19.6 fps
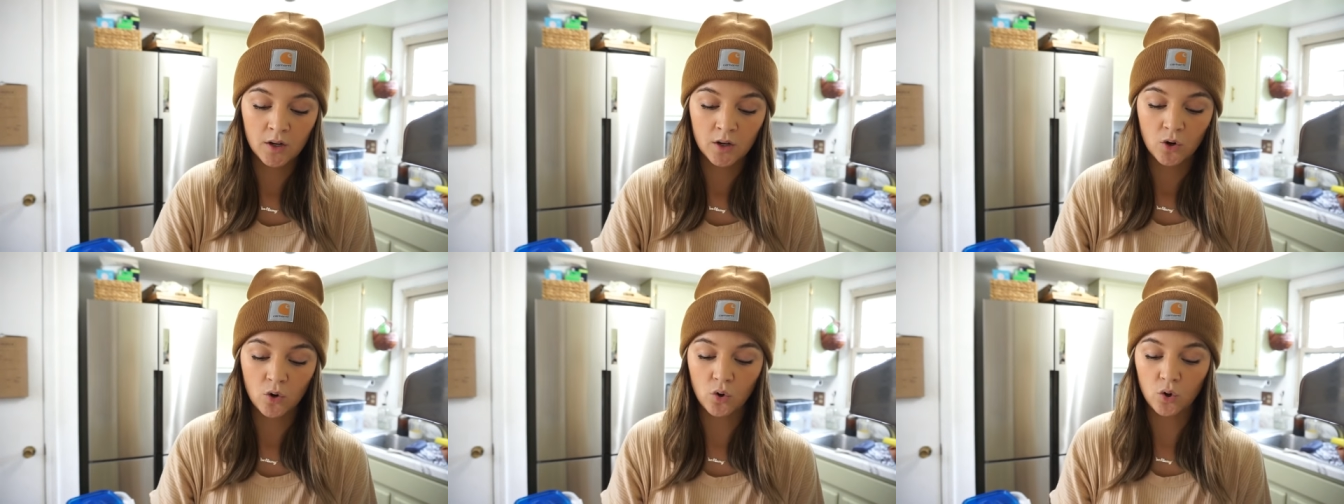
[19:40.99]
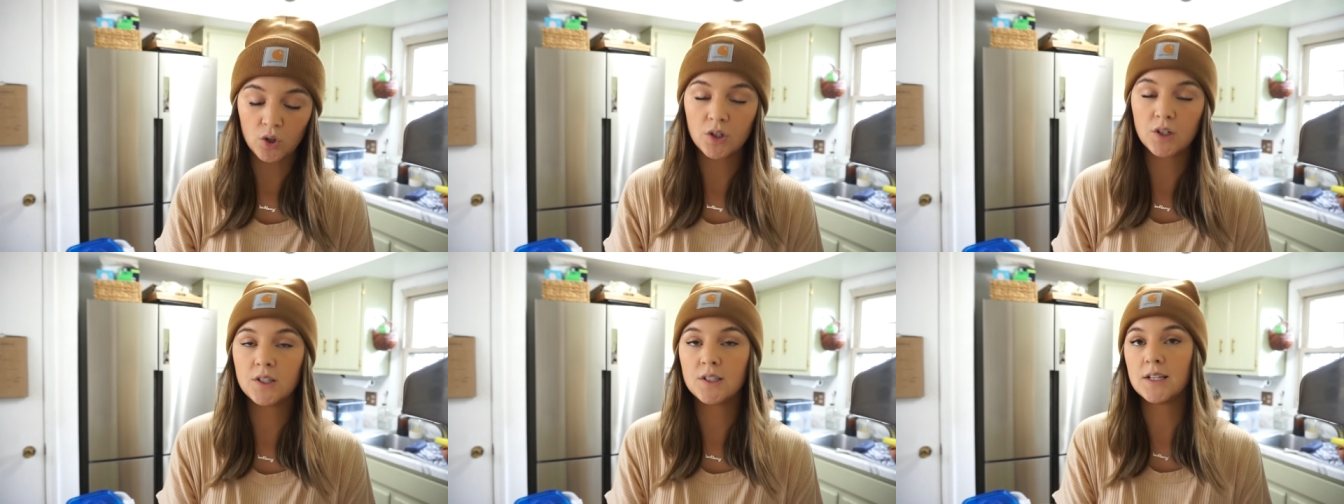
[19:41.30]

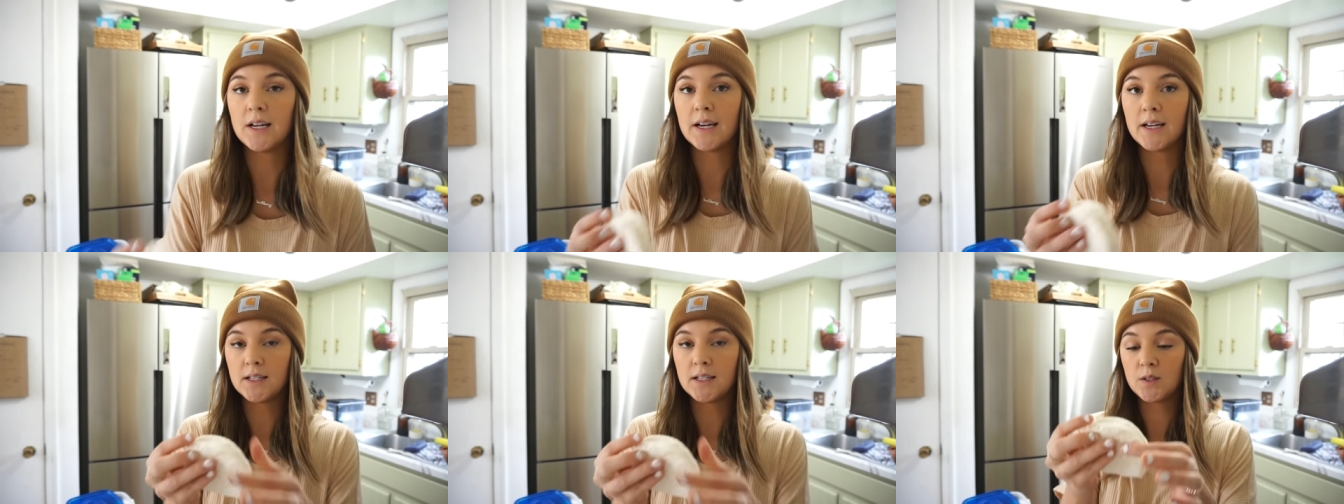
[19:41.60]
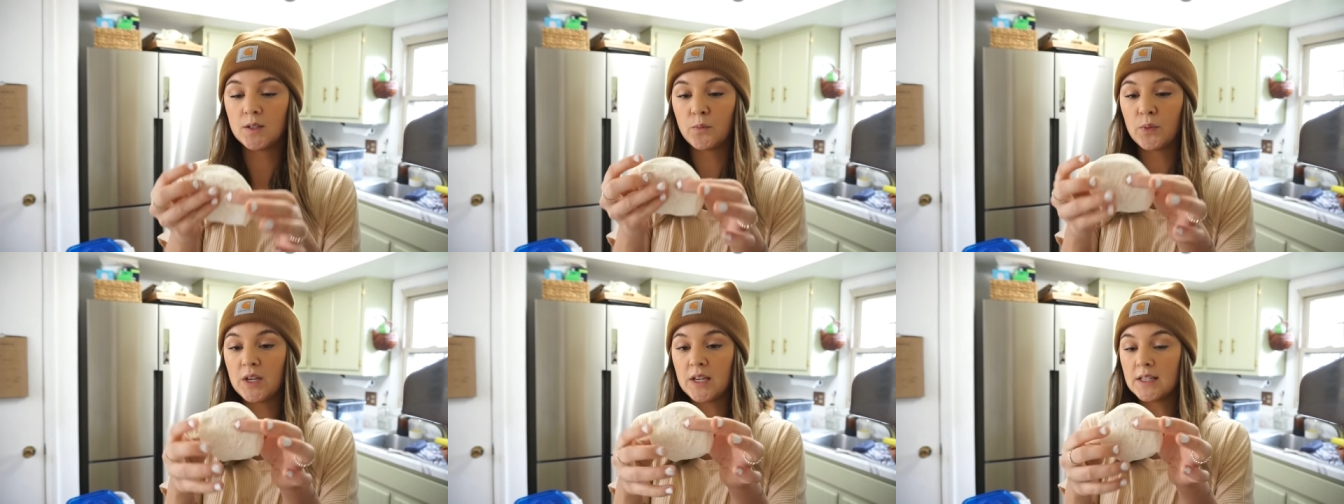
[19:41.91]
quarter
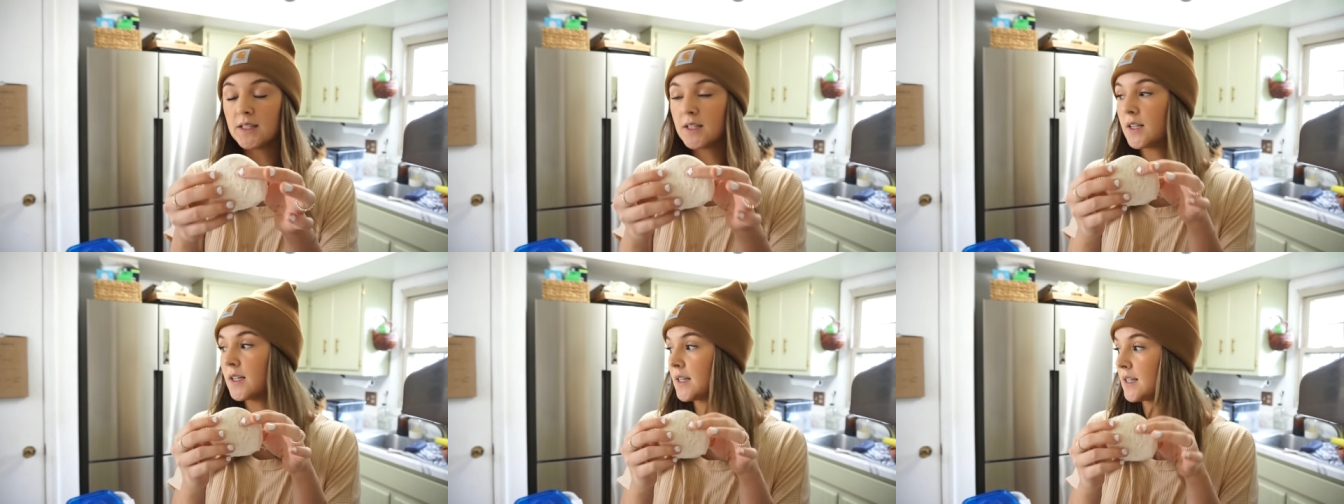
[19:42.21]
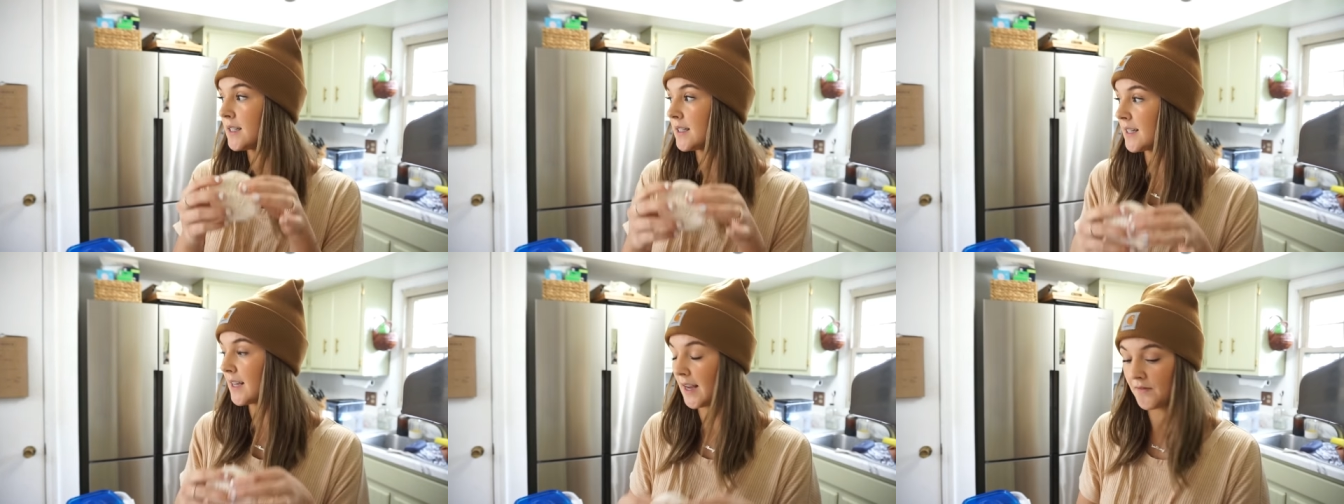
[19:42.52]
size
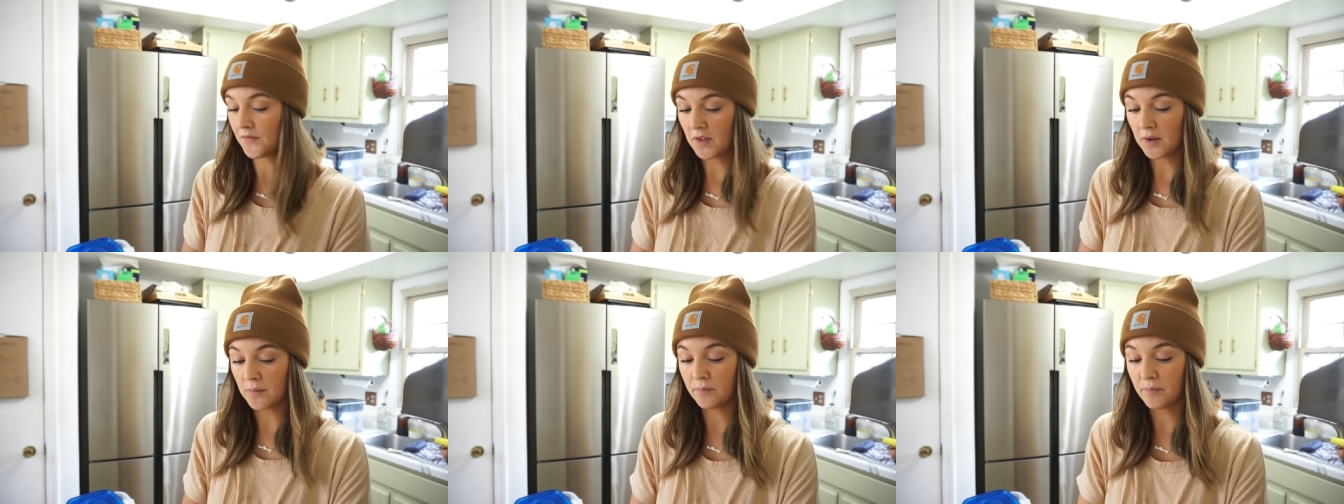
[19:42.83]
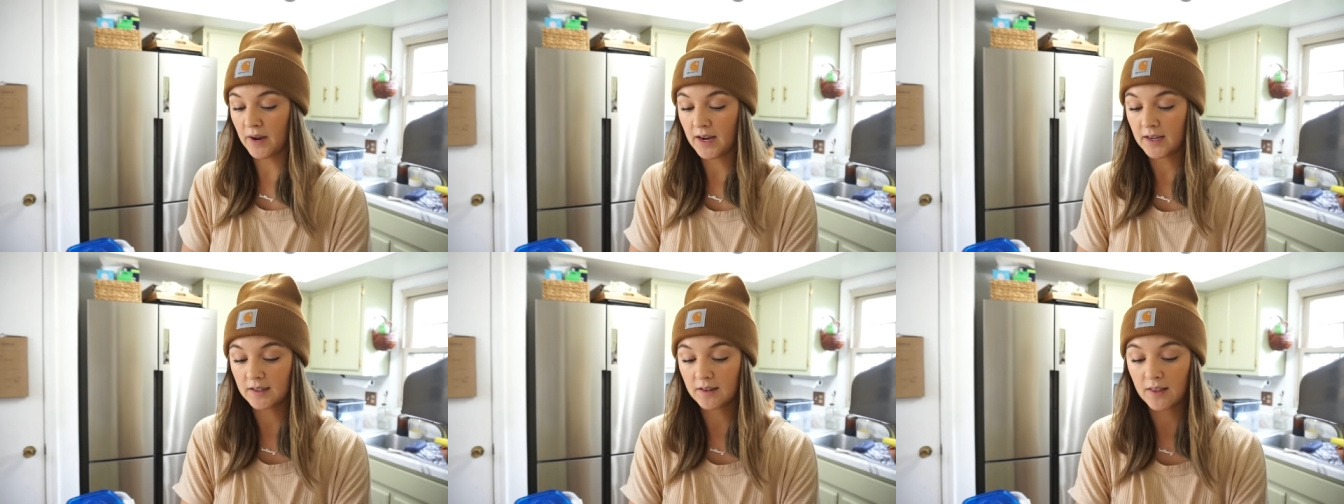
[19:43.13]
pieces and then
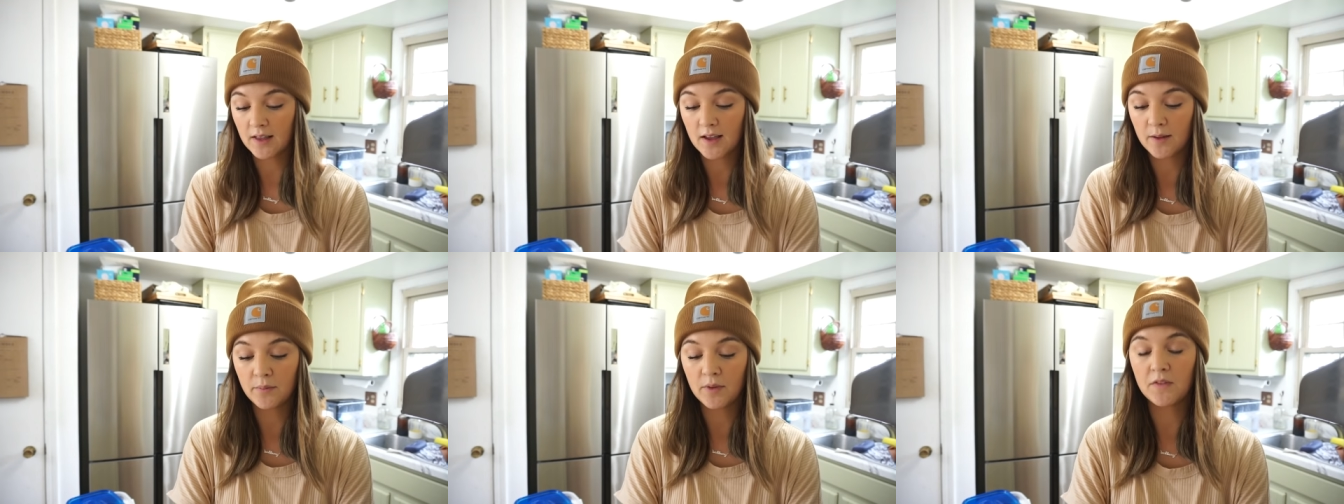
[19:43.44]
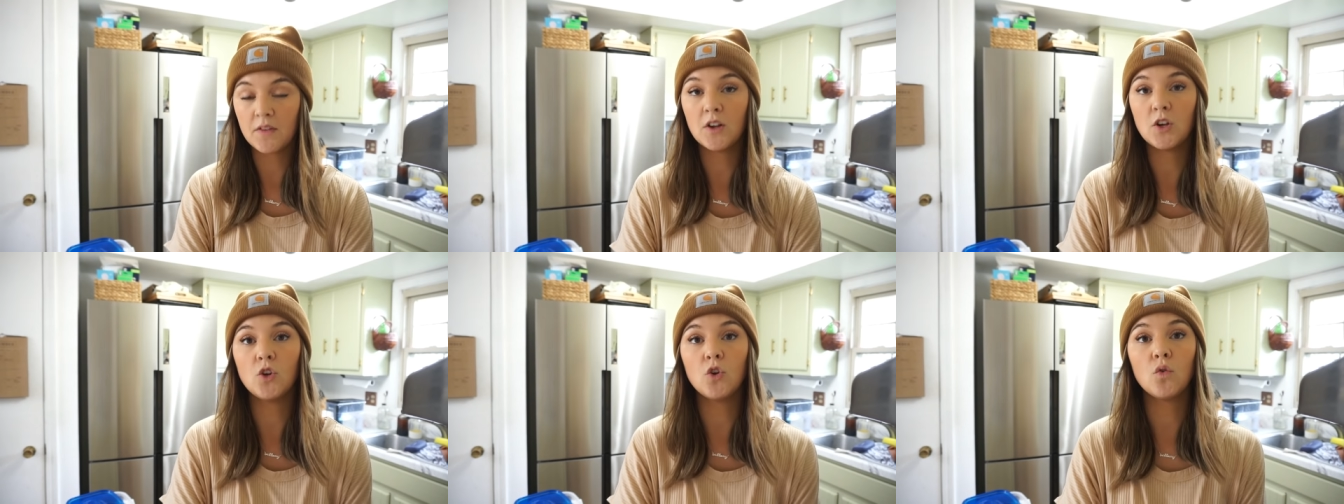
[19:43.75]
baked them and
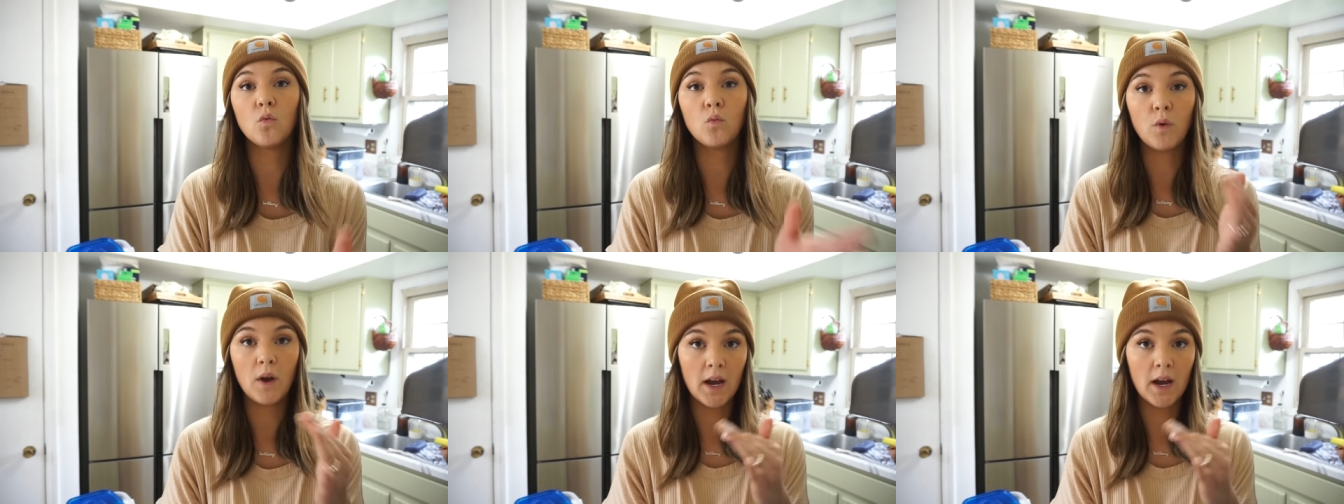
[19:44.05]
then you